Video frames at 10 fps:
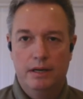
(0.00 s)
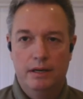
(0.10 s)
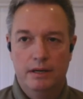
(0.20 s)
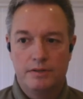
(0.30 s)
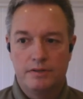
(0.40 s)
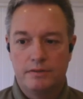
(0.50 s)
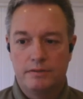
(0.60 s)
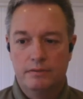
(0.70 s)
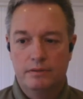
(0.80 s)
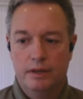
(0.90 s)

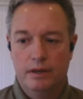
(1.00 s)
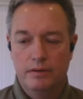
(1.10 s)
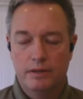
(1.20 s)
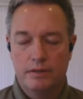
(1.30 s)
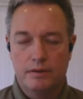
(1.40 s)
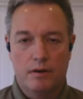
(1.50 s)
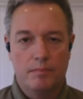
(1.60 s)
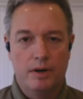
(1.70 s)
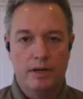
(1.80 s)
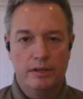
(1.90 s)
It's
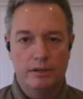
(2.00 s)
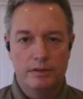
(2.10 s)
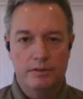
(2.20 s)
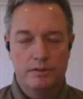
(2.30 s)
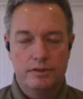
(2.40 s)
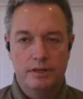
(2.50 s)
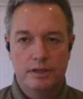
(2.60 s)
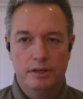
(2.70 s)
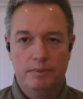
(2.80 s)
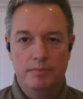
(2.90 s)
heartbreaking to
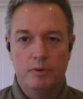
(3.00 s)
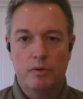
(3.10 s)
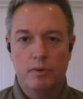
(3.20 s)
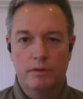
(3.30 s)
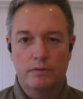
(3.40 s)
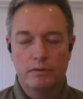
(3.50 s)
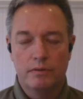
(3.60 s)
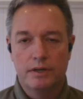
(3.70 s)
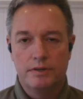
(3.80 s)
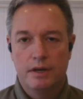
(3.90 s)
see people going
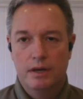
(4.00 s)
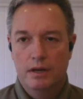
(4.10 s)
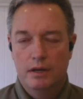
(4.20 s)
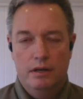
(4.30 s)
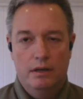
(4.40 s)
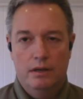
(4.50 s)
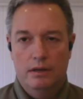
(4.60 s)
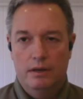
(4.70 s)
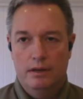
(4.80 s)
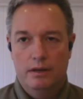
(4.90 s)
through this.
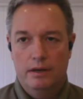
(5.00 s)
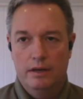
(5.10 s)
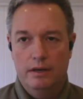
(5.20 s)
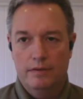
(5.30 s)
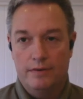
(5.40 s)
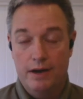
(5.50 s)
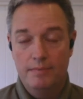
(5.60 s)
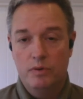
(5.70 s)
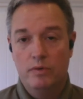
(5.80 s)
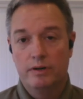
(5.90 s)
If
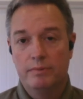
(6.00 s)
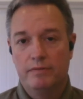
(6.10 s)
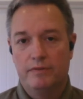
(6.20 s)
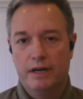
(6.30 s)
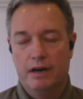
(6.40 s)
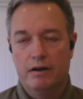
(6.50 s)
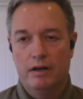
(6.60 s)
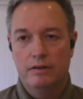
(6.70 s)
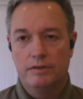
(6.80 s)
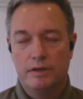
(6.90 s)
I'm going to be fair,
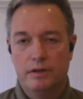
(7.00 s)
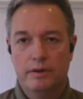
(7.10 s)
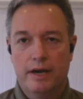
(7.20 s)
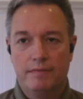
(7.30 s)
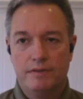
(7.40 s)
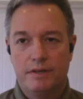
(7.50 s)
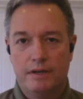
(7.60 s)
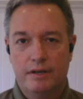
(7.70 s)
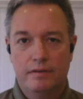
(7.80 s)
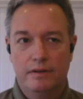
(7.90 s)
I also have to
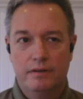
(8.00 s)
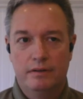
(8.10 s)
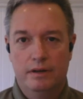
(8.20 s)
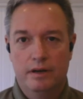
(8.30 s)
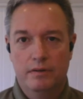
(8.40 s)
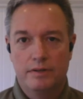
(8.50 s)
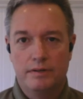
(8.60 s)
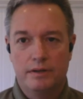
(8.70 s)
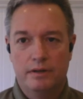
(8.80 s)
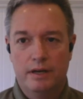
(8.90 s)
say that,
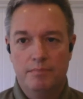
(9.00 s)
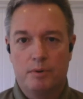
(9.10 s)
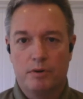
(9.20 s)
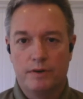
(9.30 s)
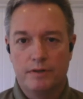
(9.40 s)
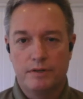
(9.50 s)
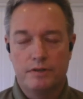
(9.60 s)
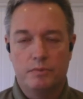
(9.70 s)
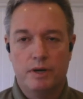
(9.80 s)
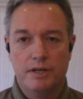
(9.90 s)
it's an imperfect
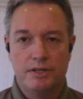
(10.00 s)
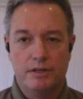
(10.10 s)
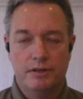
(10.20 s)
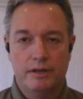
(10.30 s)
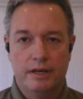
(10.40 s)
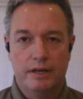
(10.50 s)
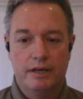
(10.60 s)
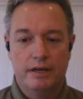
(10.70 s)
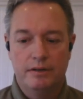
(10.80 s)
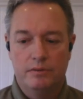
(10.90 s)
situation, and
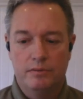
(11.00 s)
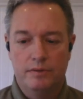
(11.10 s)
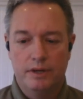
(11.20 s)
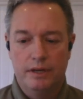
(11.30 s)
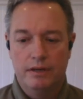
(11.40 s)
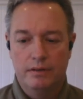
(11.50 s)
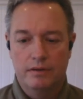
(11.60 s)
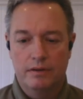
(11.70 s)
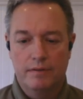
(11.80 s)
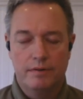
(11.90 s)
I don't think
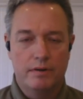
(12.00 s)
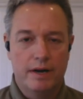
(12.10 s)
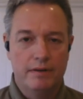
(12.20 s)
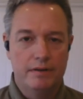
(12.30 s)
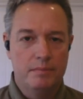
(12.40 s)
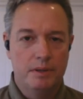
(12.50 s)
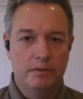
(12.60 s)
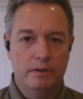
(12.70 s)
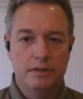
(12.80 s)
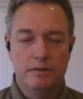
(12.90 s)
the governor had the
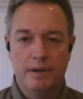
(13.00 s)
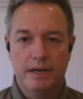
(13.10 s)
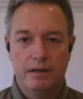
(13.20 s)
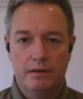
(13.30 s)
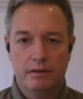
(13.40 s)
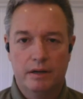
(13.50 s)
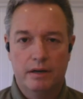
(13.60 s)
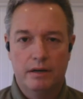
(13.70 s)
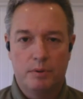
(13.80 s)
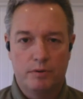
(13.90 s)
ability to make
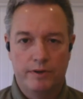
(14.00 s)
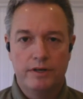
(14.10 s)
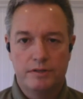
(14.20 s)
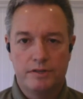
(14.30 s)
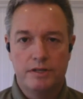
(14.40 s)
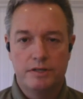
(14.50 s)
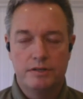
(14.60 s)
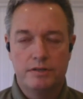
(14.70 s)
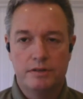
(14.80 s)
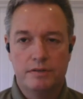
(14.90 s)
perfect
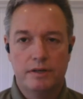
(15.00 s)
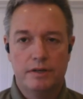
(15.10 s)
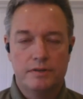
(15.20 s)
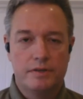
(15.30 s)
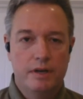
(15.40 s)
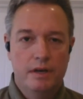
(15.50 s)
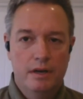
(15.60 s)
decisions in this.